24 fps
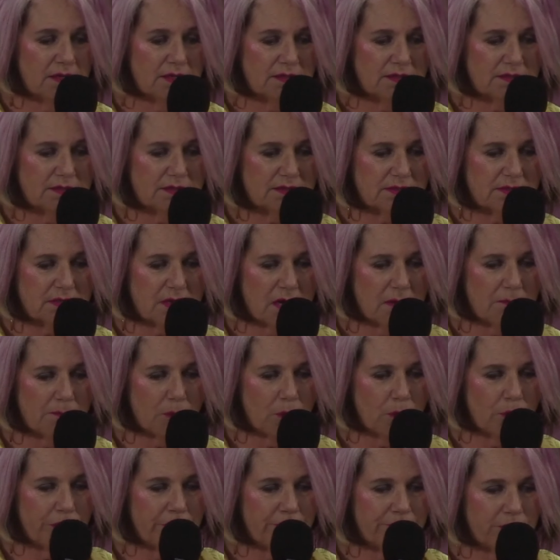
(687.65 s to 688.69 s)
it's, um,
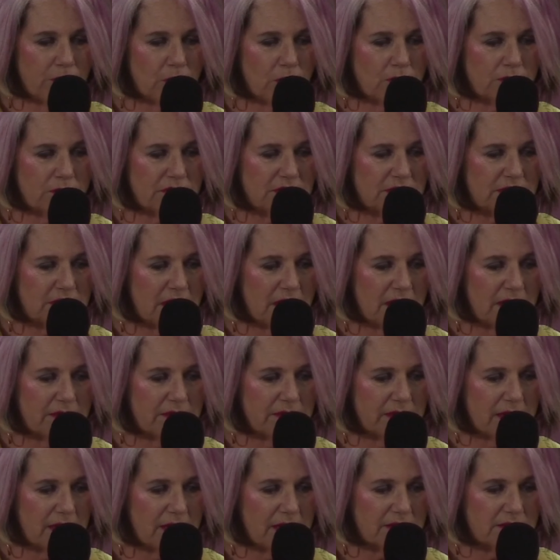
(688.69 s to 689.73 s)
both of those say
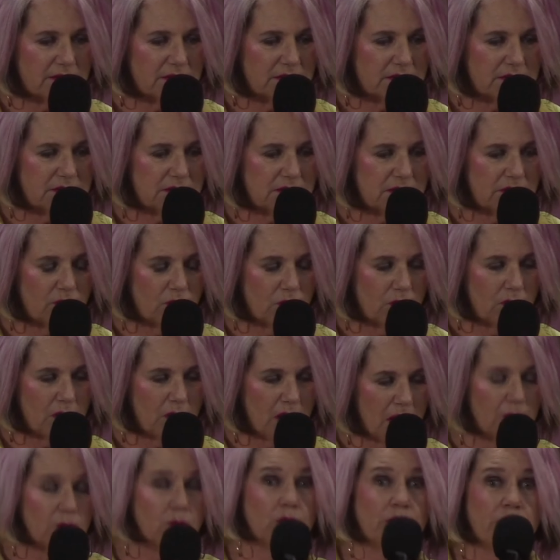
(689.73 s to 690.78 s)
that
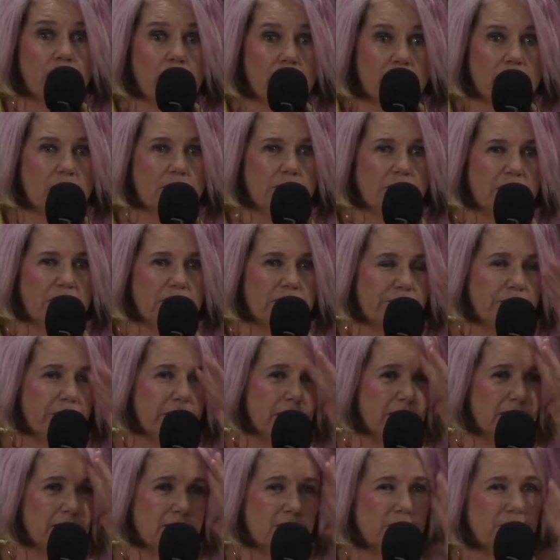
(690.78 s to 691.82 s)
uh, we're not going to be
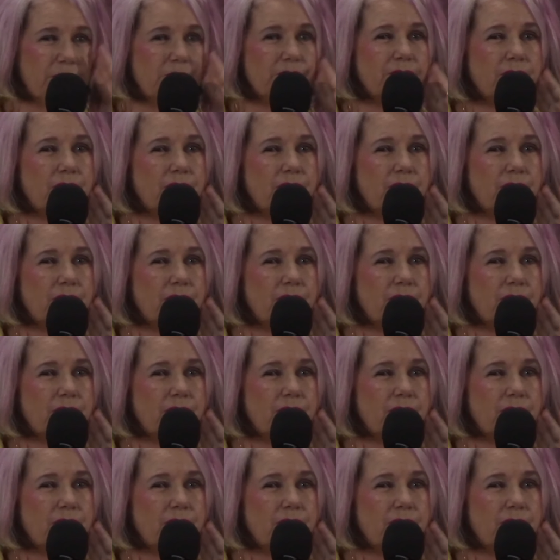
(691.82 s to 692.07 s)
afraid.